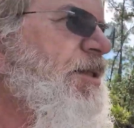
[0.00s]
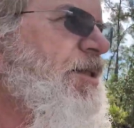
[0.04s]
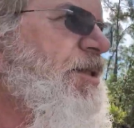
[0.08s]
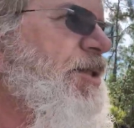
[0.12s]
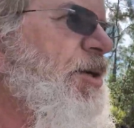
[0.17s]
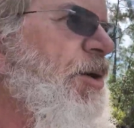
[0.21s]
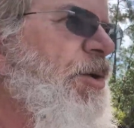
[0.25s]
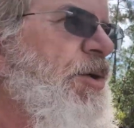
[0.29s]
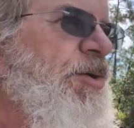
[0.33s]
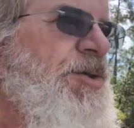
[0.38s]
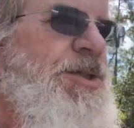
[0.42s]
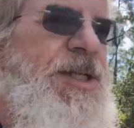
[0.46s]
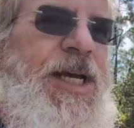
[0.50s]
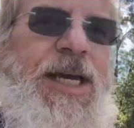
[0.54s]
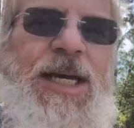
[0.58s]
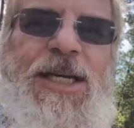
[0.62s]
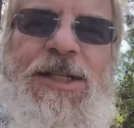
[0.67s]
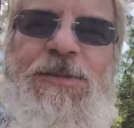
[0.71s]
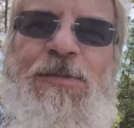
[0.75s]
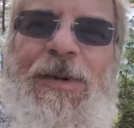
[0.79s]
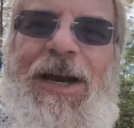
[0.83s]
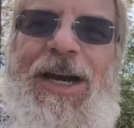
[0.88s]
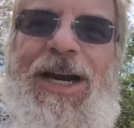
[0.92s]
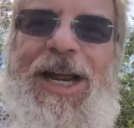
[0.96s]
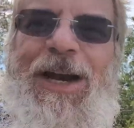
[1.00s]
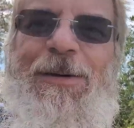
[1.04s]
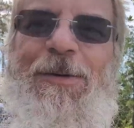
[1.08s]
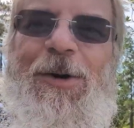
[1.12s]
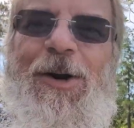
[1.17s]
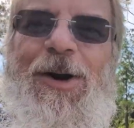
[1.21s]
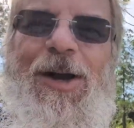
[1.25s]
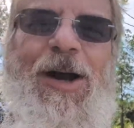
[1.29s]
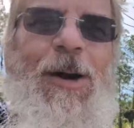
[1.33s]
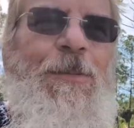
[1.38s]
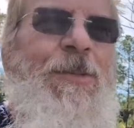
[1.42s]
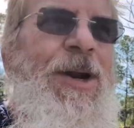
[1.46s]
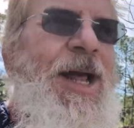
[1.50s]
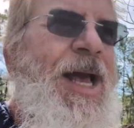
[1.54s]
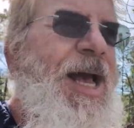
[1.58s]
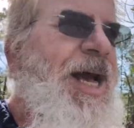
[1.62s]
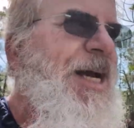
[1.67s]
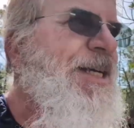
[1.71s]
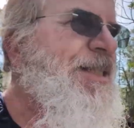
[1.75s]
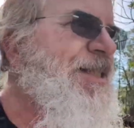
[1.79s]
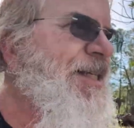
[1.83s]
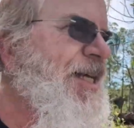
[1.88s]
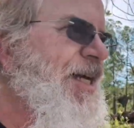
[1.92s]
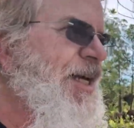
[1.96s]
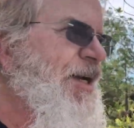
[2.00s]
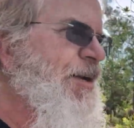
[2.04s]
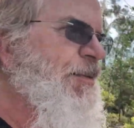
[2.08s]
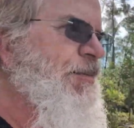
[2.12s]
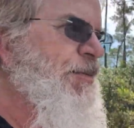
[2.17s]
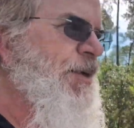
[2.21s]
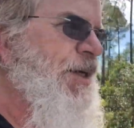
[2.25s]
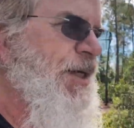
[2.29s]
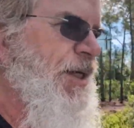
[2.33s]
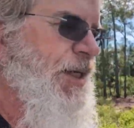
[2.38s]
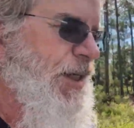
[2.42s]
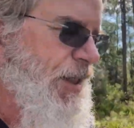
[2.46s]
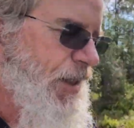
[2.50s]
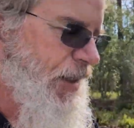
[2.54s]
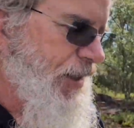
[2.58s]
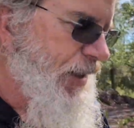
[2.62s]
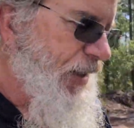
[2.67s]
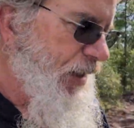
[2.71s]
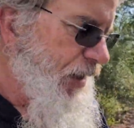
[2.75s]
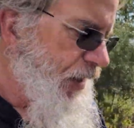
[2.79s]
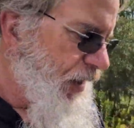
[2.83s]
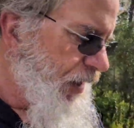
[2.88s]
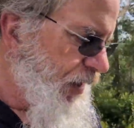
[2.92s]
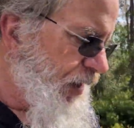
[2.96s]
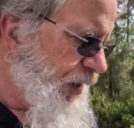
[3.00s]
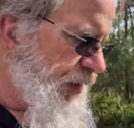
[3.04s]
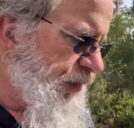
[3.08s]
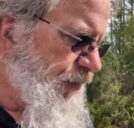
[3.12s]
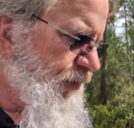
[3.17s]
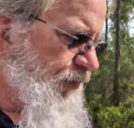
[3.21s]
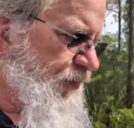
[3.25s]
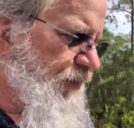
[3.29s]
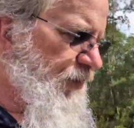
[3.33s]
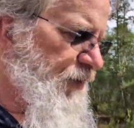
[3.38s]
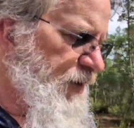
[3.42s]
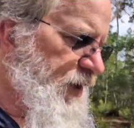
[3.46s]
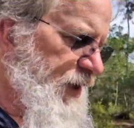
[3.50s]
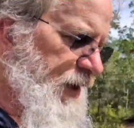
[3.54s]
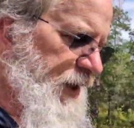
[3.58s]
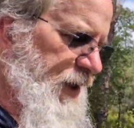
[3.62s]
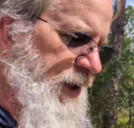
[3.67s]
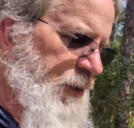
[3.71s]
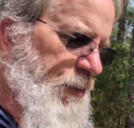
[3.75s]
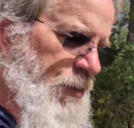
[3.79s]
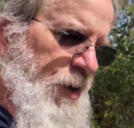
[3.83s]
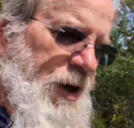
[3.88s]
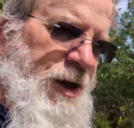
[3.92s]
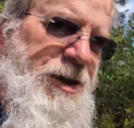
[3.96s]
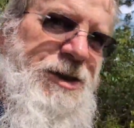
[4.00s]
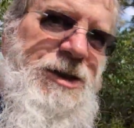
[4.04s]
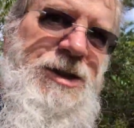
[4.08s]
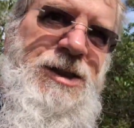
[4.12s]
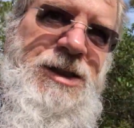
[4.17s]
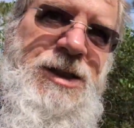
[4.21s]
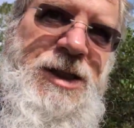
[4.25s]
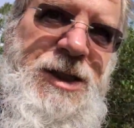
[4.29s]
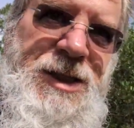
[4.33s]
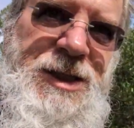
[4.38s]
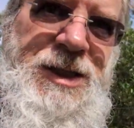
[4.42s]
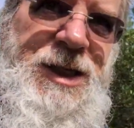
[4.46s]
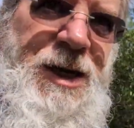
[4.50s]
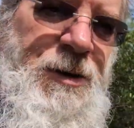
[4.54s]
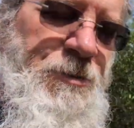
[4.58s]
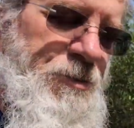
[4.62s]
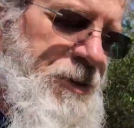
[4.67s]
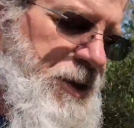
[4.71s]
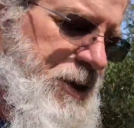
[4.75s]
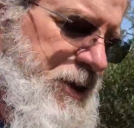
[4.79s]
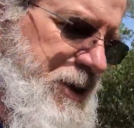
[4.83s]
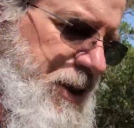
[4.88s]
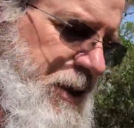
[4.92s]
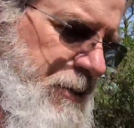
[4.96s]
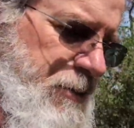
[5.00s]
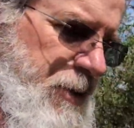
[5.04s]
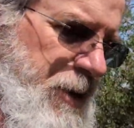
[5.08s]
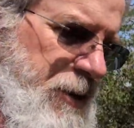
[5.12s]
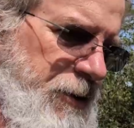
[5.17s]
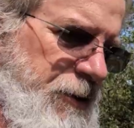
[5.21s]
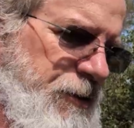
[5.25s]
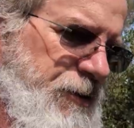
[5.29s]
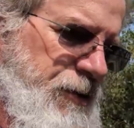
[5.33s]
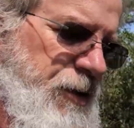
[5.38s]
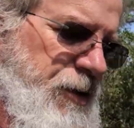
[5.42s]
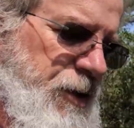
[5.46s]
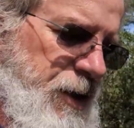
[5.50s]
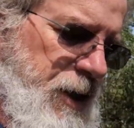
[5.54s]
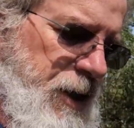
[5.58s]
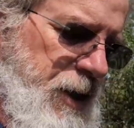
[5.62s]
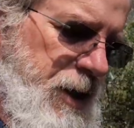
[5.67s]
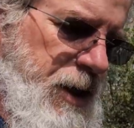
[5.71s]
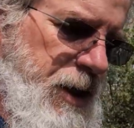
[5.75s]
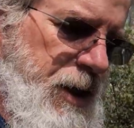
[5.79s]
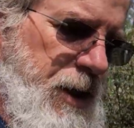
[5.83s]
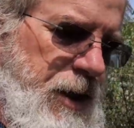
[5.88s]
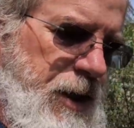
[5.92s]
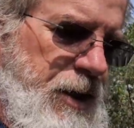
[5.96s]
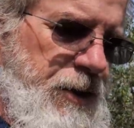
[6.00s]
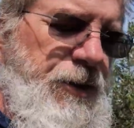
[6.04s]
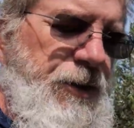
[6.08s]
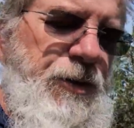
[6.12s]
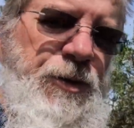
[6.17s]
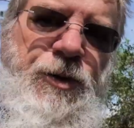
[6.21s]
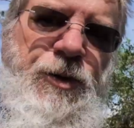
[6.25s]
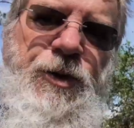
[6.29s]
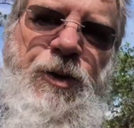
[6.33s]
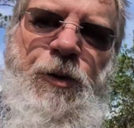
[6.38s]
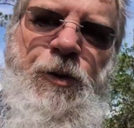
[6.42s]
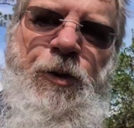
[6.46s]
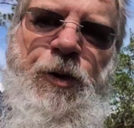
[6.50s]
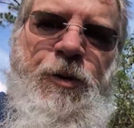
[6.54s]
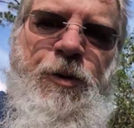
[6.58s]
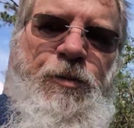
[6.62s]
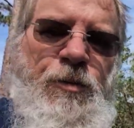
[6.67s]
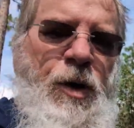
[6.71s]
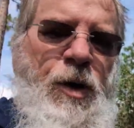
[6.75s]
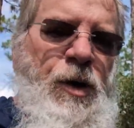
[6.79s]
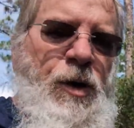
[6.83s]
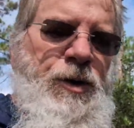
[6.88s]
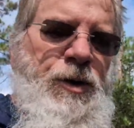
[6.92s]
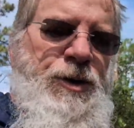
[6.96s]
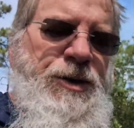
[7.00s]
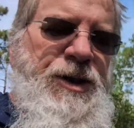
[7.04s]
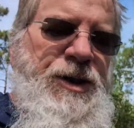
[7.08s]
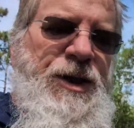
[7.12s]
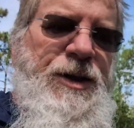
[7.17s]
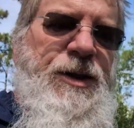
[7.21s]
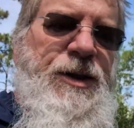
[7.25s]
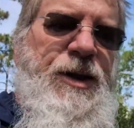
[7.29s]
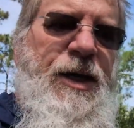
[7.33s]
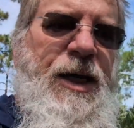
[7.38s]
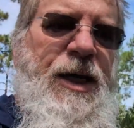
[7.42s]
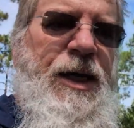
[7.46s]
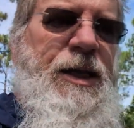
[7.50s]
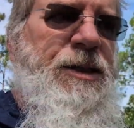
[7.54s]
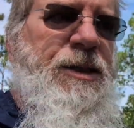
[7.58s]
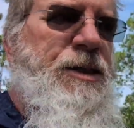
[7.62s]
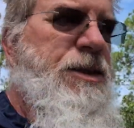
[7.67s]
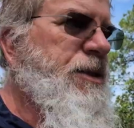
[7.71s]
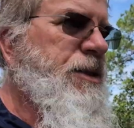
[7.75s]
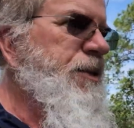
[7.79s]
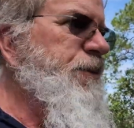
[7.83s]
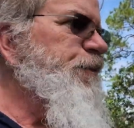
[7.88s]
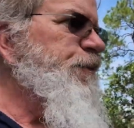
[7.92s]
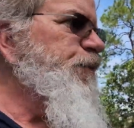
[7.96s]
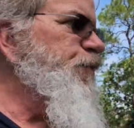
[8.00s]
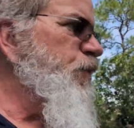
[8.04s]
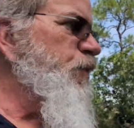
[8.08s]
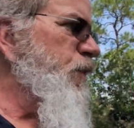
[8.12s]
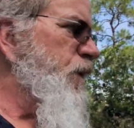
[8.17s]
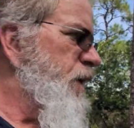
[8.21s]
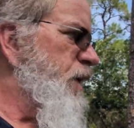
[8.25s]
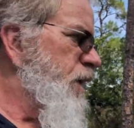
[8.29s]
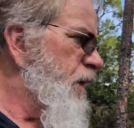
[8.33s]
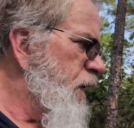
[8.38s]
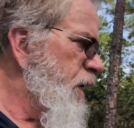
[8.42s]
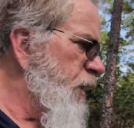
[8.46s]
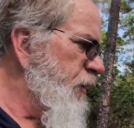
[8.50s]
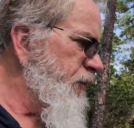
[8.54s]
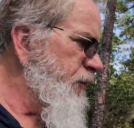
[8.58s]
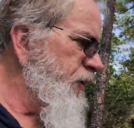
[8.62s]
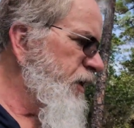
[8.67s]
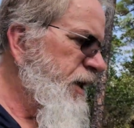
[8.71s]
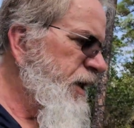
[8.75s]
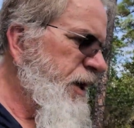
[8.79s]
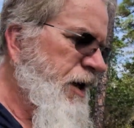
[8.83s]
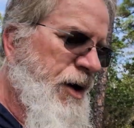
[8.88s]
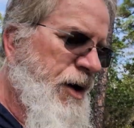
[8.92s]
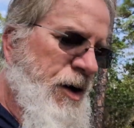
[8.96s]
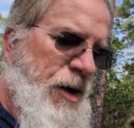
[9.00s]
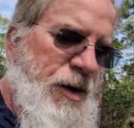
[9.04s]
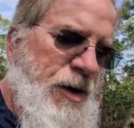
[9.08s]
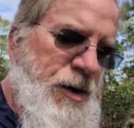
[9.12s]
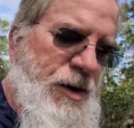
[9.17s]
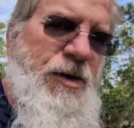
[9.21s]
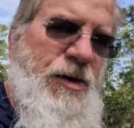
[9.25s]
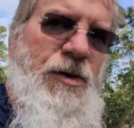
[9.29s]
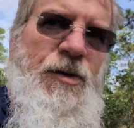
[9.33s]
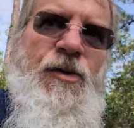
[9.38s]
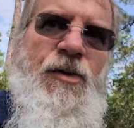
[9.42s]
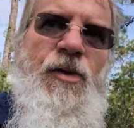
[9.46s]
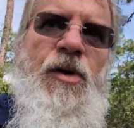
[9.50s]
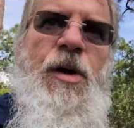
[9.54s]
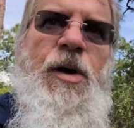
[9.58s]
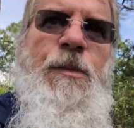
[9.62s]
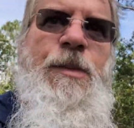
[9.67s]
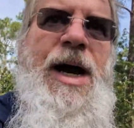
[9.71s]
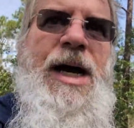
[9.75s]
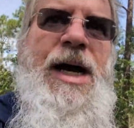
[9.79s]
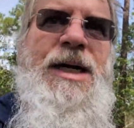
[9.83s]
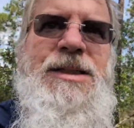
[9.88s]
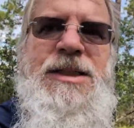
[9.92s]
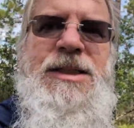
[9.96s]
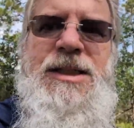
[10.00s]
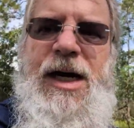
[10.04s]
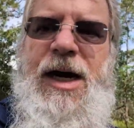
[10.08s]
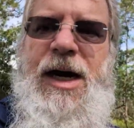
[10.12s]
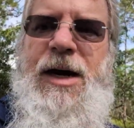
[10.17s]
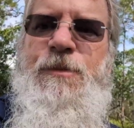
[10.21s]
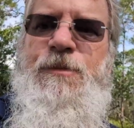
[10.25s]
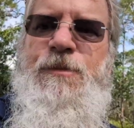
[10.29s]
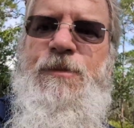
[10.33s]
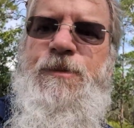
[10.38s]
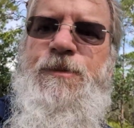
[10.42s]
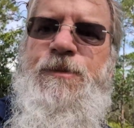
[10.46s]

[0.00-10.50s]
so Jose is my neighbor, I'm going to ask him if he wants to dump some of the root balls and things over here for a backstop.